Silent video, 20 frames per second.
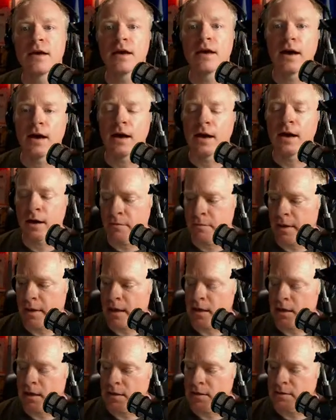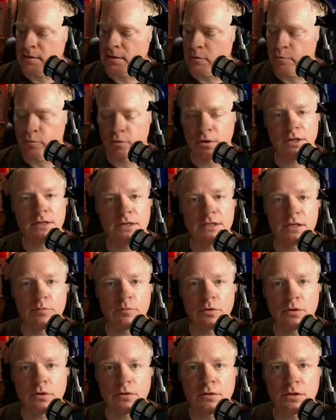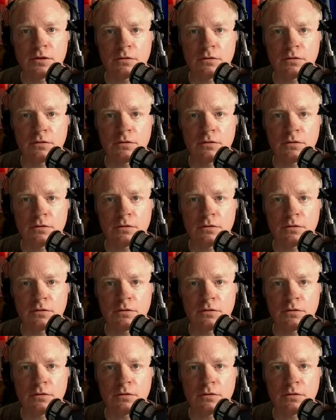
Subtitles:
and they're pretty simple.